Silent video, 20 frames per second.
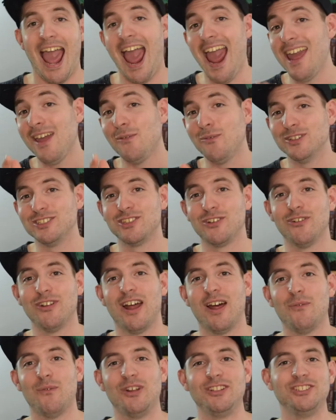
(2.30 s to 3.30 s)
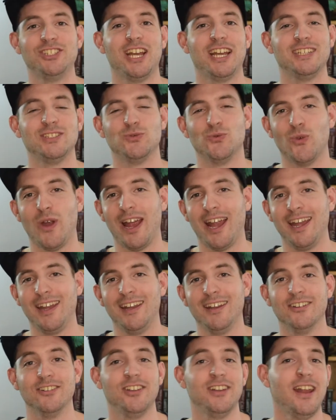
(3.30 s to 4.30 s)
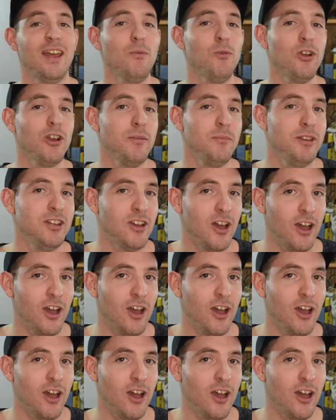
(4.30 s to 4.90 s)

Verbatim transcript: Hey, what's going on, Wealth Giants? Ryan here. Today we're going to be